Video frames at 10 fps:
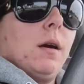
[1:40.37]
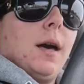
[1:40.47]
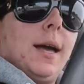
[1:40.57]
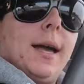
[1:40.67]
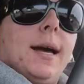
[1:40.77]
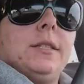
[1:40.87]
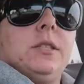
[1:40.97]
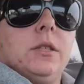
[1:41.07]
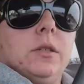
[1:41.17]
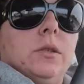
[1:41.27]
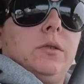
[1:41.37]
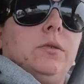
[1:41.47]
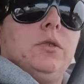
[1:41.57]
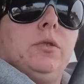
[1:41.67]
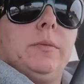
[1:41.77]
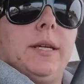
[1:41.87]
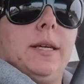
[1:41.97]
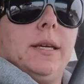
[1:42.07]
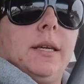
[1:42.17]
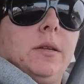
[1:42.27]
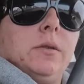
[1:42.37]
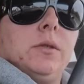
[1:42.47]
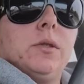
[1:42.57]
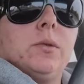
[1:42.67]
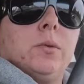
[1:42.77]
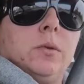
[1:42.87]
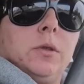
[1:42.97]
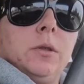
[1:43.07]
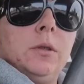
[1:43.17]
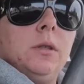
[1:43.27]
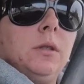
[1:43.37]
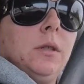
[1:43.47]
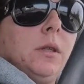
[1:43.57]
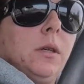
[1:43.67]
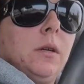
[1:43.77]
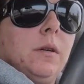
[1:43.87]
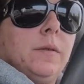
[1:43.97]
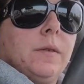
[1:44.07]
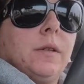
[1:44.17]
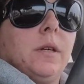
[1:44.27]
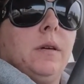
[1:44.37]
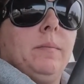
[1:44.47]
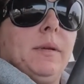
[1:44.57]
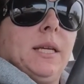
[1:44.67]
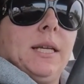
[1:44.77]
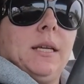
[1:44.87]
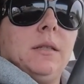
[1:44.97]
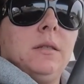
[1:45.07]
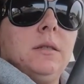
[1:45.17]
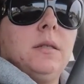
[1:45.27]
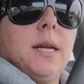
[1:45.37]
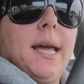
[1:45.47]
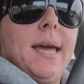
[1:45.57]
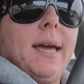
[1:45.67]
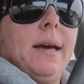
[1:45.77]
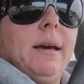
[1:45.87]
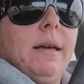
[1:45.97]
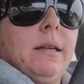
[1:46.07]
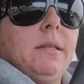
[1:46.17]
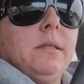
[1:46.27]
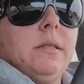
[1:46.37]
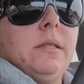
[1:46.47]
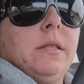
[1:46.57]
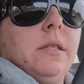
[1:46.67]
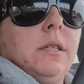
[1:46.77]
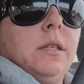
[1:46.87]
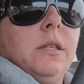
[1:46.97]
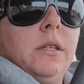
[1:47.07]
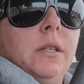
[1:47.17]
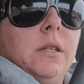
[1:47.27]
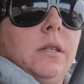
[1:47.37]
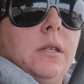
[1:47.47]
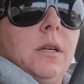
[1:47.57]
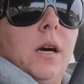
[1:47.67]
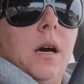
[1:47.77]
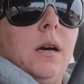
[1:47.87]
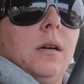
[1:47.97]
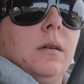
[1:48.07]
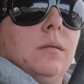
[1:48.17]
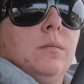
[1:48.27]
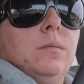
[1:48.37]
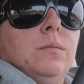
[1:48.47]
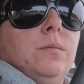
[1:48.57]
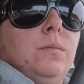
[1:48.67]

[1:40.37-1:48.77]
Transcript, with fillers: I had to go to my kiddo's school for a meeting, and um,